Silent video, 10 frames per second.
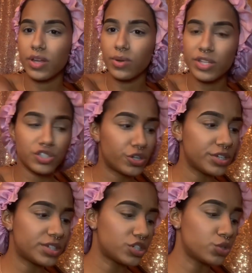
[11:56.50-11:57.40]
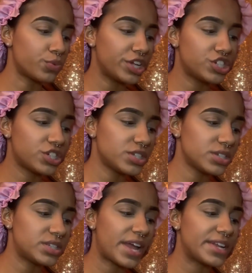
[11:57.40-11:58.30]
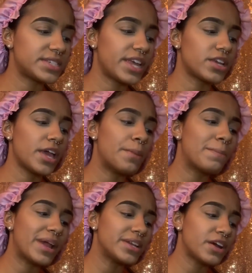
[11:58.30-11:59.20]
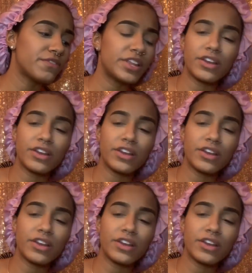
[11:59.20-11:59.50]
in certain situations that is like, it might not need a